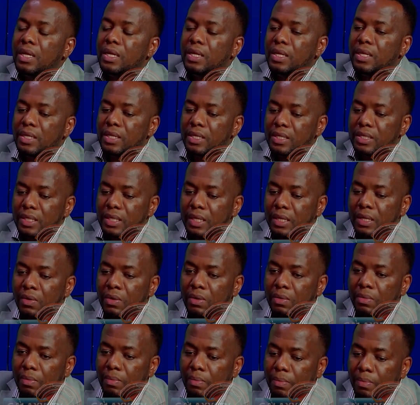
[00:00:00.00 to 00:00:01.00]
the
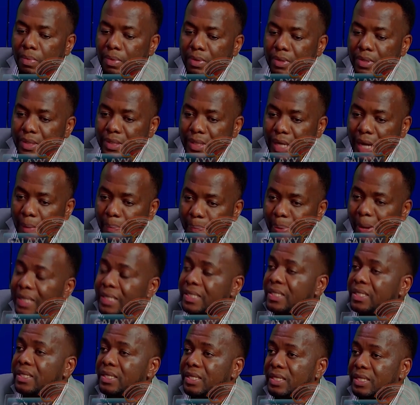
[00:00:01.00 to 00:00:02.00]

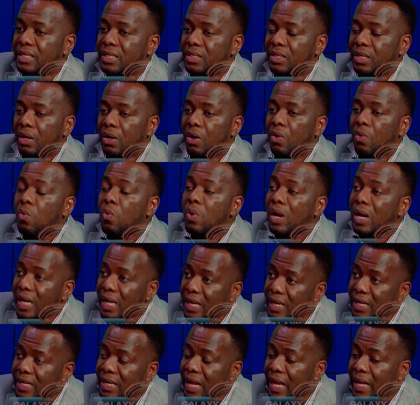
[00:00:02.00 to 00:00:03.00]
capacity,
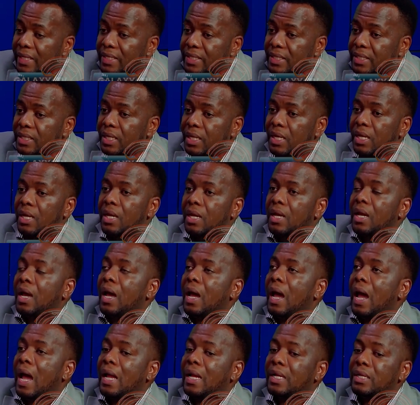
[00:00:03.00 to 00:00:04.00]
willingness,
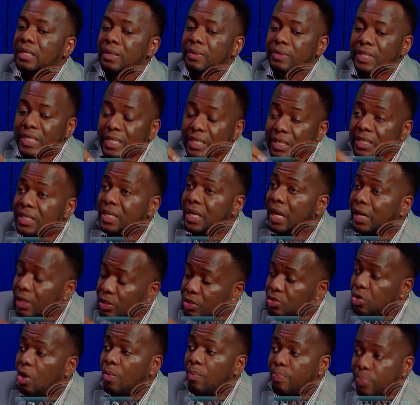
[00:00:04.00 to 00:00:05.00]
and the sincerity
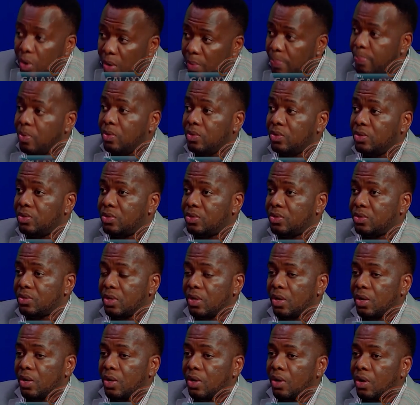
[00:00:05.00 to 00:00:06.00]
of purpose
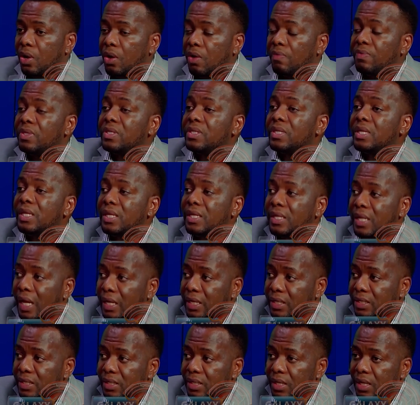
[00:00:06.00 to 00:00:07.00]
of these
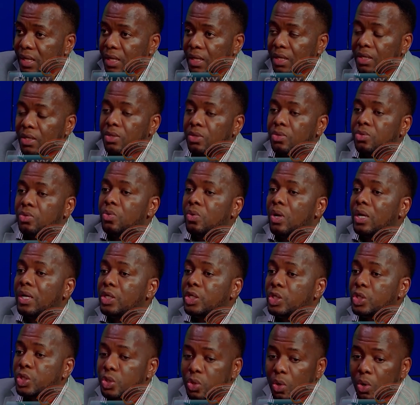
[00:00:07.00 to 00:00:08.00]
leaders to
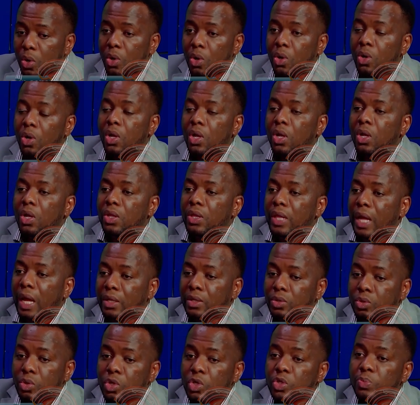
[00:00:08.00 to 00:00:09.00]
ensure that
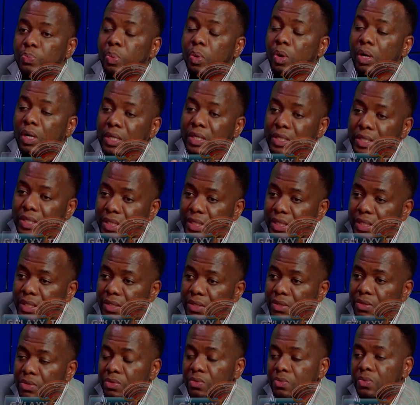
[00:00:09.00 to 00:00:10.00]
those
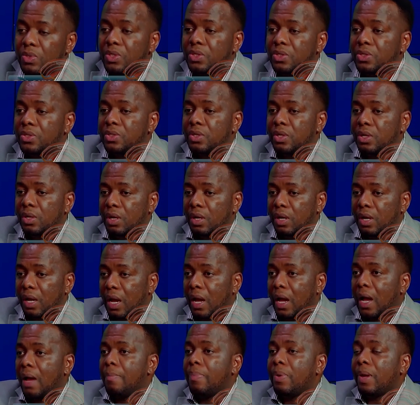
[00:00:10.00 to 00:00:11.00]
policies which
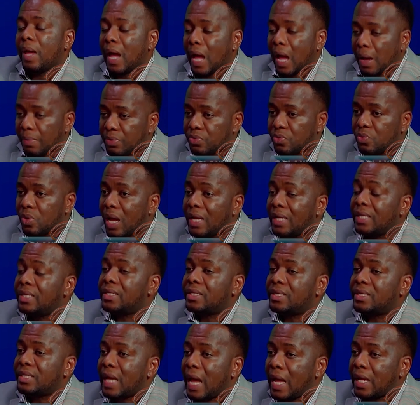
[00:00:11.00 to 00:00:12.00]
perhaps were
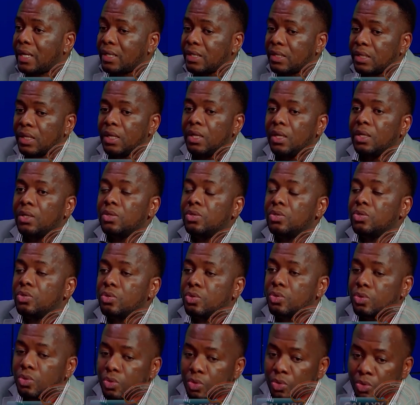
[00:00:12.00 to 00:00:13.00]
designed
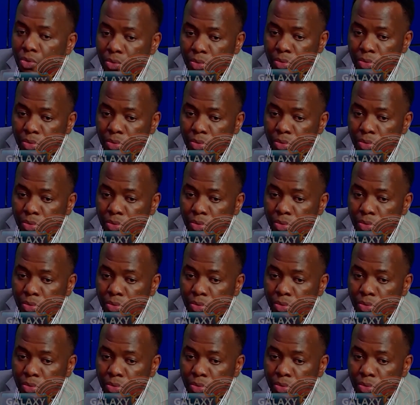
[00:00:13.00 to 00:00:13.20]
to